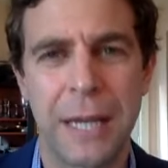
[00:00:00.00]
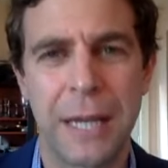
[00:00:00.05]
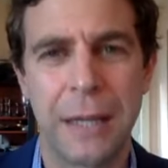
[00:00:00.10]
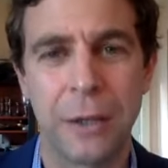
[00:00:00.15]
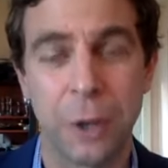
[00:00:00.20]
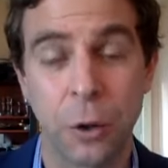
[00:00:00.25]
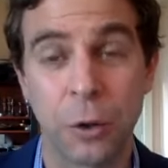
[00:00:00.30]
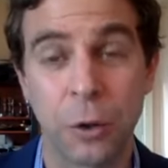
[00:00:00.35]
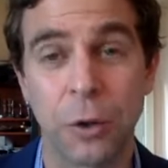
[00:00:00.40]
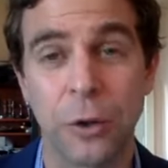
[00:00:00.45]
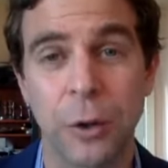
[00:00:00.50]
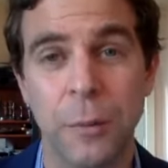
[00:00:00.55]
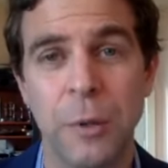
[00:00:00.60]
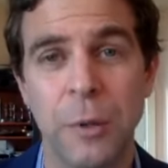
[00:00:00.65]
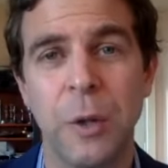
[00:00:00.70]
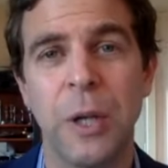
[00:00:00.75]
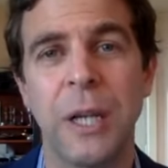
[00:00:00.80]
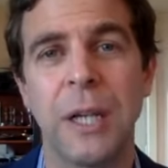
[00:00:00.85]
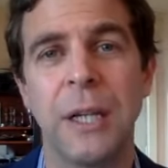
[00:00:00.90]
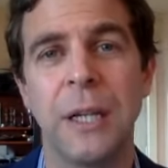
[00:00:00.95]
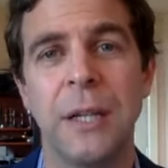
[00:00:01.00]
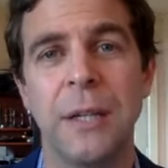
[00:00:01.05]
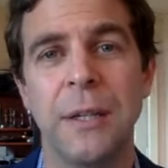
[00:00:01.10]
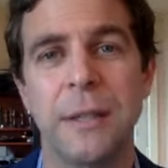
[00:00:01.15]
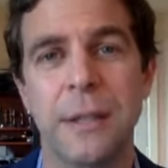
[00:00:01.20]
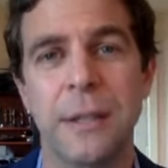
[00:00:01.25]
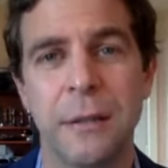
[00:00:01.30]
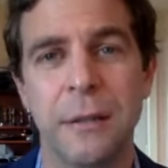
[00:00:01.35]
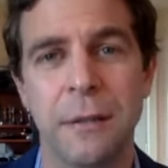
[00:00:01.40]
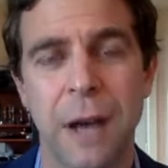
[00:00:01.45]
local
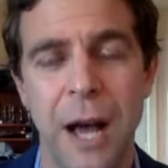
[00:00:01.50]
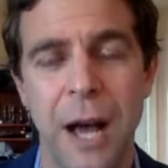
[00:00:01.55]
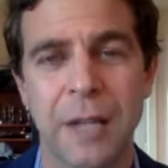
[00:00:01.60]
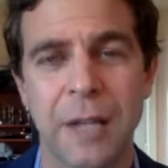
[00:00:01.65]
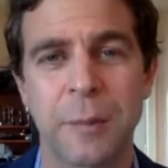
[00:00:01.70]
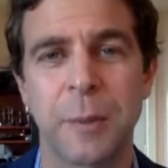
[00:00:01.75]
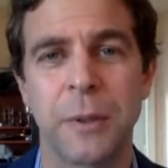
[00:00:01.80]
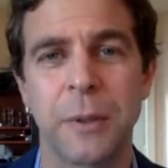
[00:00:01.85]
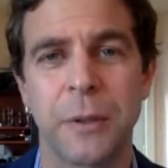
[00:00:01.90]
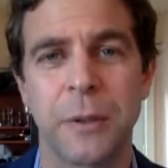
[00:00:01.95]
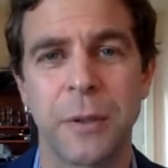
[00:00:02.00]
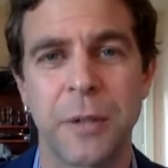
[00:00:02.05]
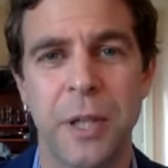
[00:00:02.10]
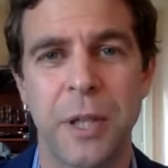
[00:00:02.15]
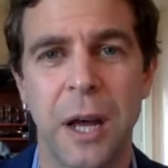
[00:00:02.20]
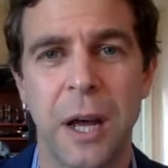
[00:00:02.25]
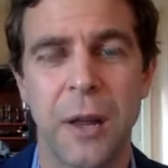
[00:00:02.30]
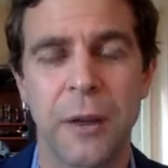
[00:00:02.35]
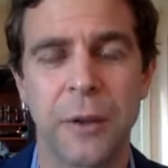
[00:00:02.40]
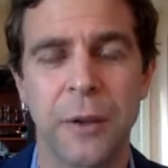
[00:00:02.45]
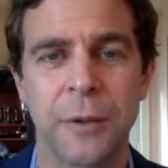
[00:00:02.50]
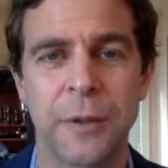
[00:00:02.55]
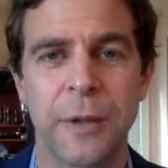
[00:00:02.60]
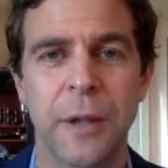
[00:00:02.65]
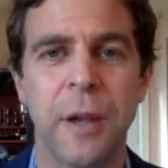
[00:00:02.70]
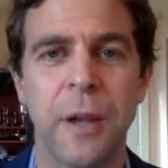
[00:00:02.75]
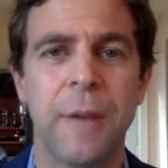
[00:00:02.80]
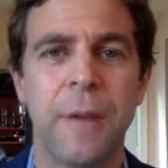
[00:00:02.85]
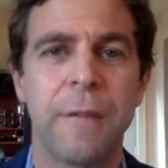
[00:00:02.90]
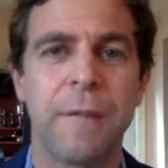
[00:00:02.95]
communities and hospitals and others,
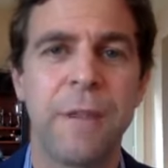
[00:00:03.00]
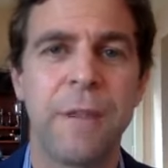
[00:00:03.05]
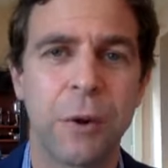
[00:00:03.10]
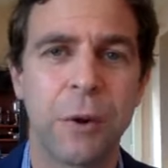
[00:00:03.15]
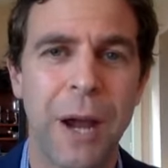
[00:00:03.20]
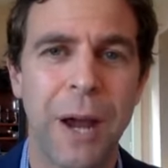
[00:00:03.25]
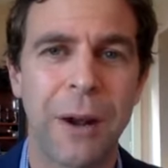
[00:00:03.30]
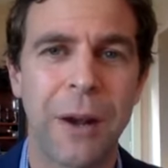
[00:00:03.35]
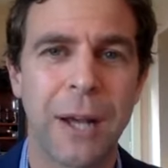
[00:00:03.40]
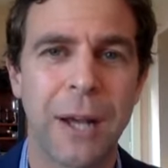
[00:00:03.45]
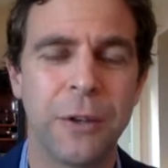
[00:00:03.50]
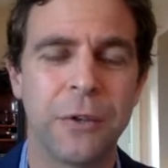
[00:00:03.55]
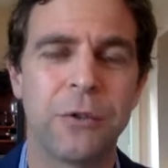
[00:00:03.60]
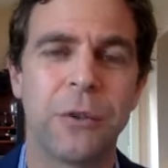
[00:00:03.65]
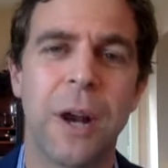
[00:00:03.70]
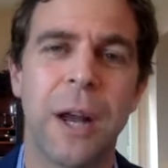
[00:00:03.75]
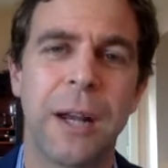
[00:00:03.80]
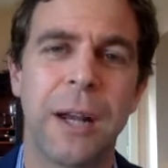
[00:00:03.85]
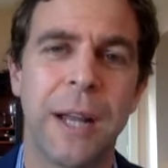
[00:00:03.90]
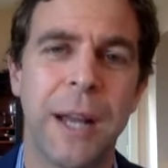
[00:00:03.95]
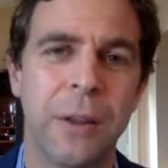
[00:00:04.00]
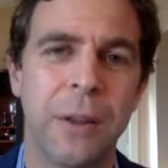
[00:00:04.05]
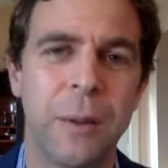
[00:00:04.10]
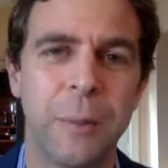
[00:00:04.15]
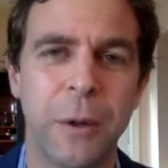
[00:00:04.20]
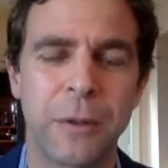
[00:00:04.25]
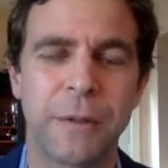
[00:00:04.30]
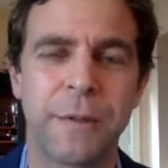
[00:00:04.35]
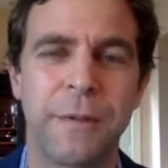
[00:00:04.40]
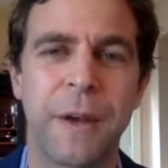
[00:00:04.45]
figure out how to draw down the
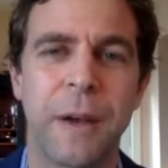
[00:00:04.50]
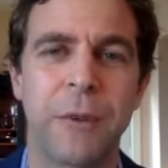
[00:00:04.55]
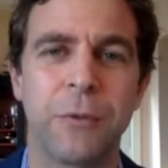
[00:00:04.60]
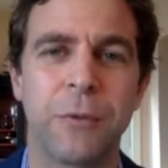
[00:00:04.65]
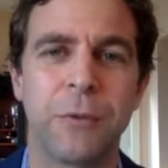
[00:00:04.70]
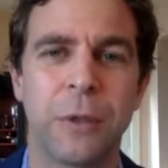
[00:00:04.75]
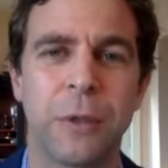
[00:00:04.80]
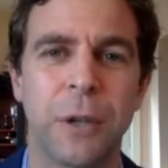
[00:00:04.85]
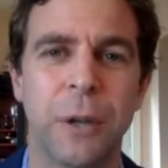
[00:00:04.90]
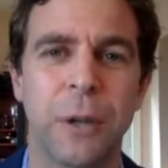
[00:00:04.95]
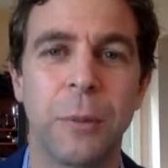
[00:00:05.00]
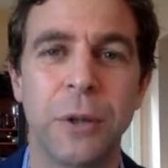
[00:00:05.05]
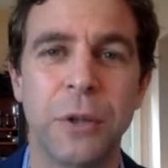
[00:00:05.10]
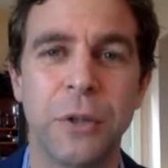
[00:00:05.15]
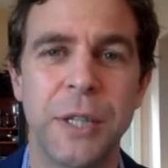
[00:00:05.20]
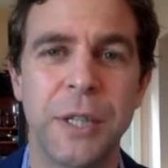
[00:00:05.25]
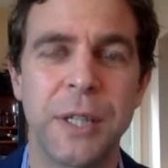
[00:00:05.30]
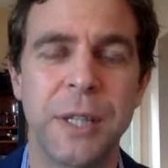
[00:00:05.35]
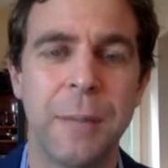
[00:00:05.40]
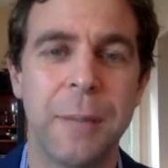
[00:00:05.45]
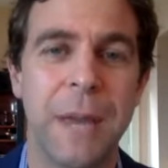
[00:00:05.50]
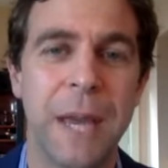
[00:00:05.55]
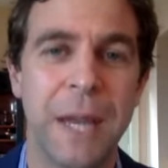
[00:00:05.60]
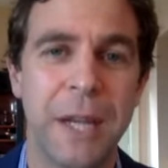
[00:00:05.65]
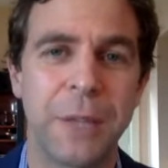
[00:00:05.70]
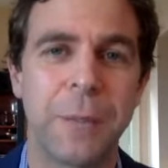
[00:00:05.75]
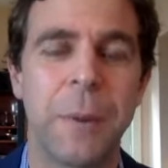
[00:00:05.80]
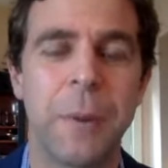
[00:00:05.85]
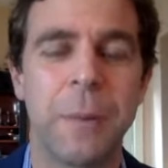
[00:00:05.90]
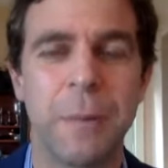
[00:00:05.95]
most federal emergency
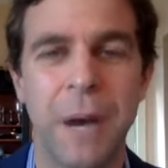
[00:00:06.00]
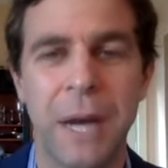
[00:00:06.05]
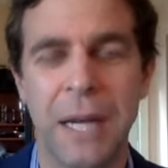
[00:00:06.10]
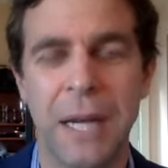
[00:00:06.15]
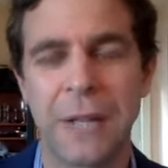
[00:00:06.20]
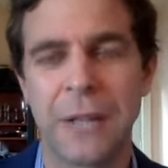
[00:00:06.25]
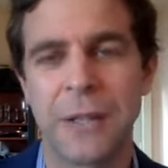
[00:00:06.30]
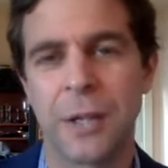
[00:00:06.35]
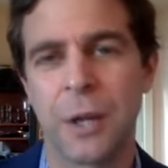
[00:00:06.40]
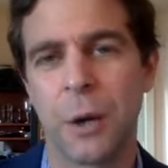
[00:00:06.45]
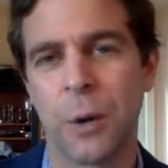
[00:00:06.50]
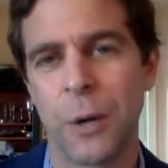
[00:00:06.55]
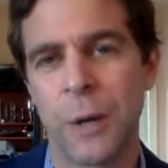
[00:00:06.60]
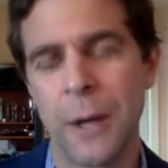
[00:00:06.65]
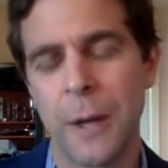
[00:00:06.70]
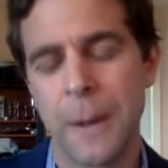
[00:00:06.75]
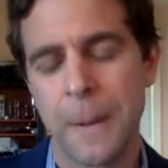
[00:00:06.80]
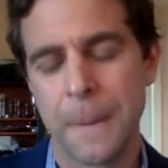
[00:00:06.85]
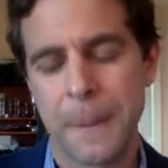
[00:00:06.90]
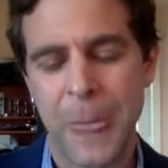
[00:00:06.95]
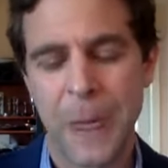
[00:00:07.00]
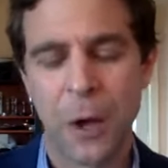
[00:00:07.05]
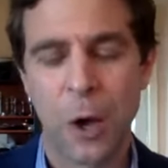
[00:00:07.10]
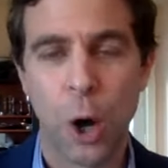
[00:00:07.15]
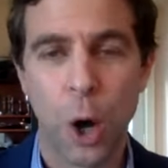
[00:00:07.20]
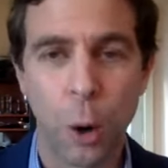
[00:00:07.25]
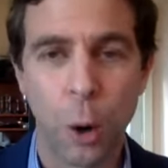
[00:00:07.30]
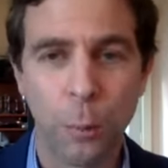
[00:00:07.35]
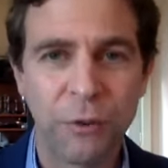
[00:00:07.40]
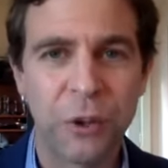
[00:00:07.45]
management money. So,
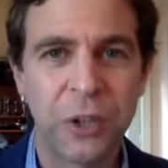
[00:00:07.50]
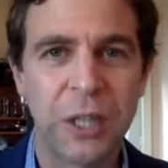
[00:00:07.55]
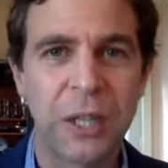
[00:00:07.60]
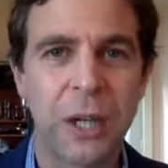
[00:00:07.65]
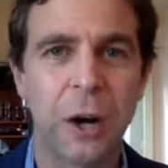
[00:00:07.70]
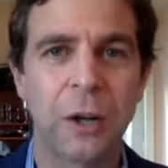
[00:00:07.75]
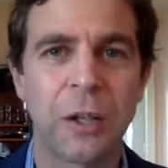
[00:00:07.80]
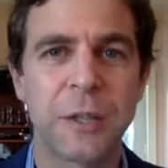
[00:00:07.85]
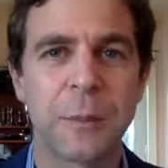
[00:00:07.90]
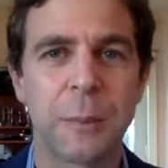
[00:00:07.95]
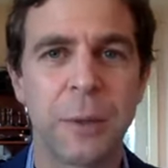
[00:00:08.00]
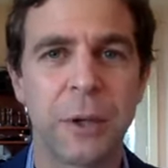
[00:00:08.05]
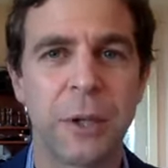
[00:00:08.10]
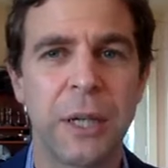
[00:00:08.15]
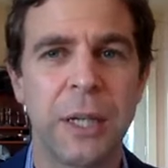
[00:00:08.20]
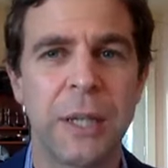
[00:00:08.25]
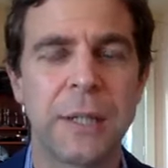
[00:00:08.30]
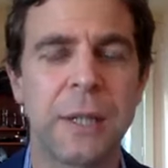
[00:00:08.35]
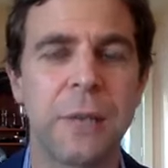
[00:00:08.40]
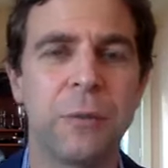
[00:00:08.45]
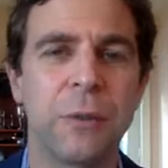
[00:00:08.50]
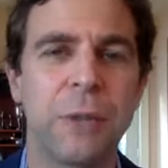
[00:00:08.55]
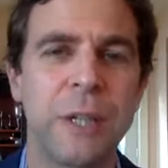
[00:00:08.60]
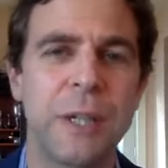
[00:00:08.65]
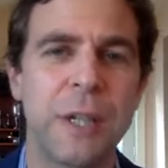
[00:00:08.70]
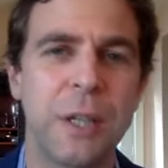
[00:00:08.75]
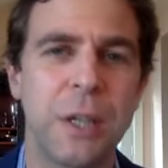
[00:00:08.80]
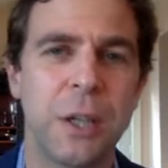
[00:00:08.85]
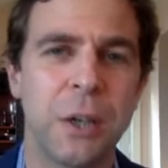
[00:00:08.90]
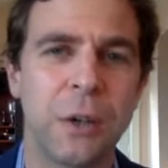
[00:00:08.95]
hopefully, our experience in
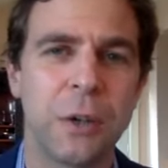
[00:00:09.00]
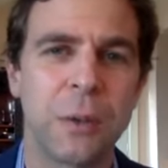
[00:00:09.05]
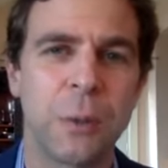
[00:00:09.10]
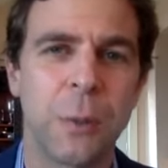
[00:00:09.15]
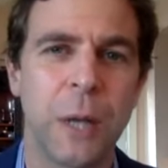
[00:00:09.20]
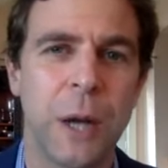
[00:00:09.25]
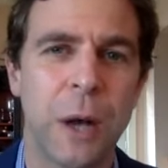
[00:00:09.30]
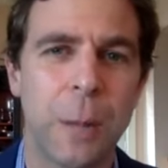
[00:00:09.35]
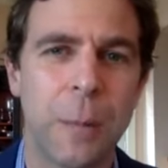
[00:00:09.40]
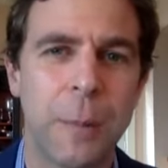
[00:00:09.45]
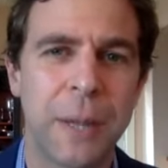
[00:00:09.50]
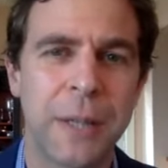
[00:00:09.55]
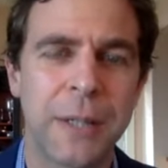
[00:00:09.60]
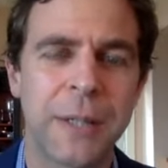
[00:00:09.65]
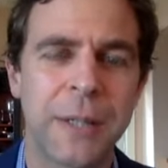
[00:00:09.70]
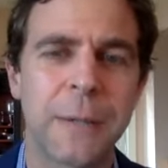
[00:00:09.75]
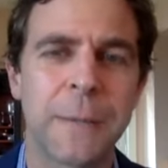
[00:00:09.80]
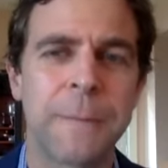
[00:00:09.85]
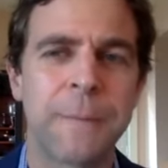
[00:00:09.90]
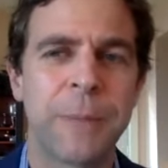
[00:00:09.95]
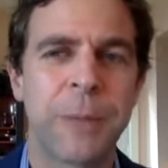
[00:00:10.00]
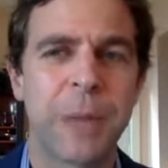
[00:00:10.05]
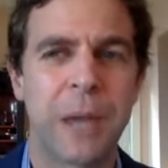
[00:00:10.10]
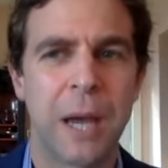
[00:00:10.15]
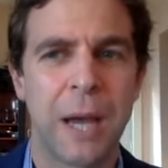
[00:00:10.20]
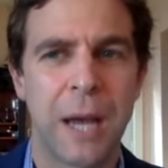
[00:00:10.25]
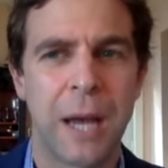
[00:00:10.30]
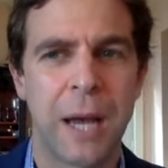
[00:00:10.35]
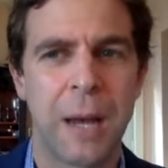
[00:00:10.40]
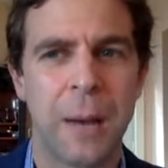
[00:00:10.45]
recent years will help us.
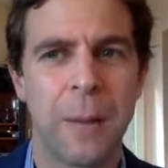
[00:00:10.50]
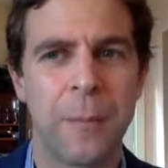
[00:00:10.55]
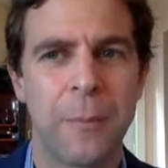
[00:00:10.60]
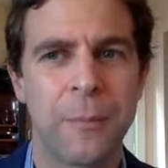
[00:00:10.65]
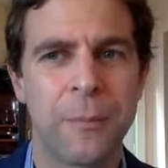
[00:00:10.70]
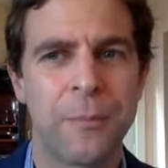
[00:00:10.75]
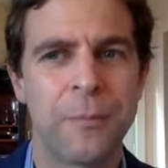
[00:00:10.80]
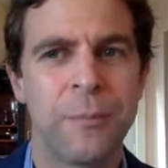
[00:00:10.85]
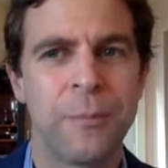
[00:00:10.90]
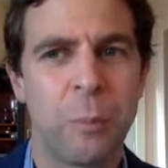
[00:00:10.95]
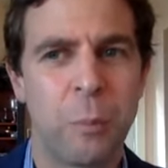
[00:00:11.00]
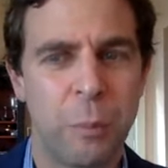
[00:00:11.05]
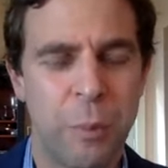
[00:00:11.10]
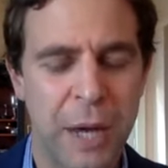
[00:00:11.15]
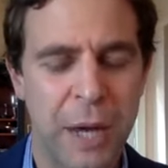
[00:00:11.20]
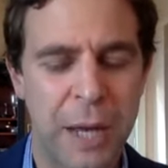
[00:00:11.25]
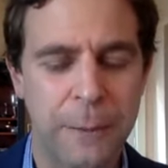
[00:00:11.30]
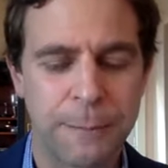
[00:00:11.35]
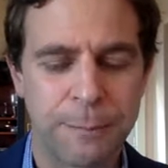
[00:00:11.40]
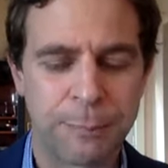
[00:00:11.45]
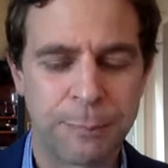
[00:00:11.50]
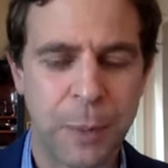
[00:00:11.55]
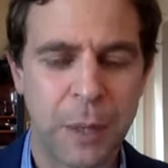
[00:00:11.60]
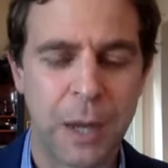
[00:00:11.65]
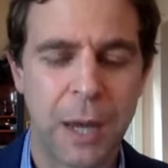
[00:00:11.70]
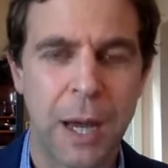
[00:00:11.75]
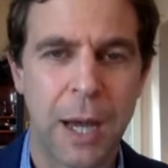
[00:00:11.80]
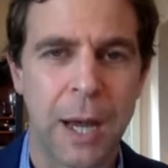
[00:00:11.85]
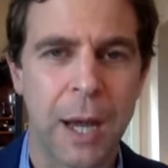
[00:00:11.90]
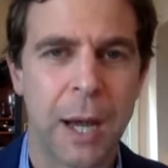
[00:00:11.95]
Um, but
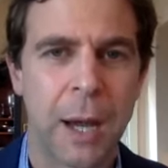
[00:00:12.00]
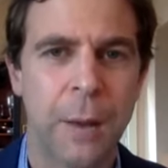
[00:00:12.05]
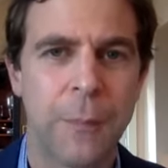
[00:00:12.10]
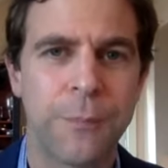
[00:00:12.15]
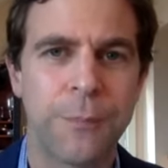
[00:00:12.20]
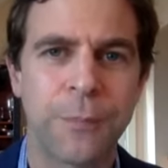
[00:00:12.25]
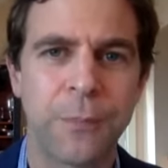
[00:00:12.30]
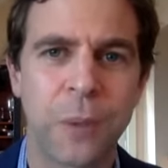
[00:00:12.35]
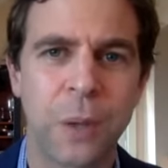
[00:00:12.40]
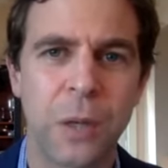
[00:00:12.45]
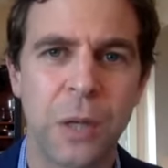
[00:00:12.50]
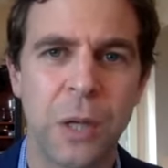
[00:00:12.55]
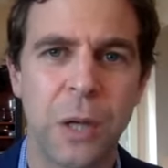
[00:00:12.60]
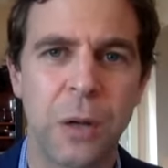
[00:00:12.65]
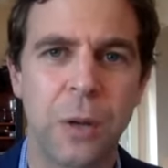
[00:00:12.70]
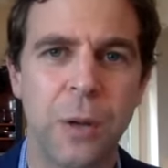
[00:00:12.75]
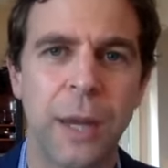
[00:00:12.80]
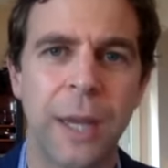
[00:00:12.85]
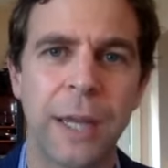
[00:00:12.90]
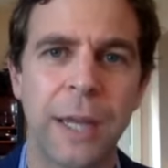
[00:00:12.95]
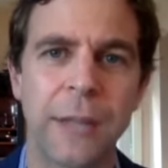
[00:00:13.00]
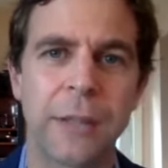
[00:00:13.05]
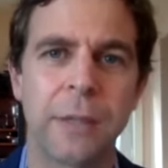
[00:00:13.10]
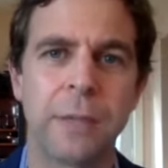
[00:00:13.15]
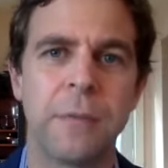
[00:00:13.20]
um, you know, I guess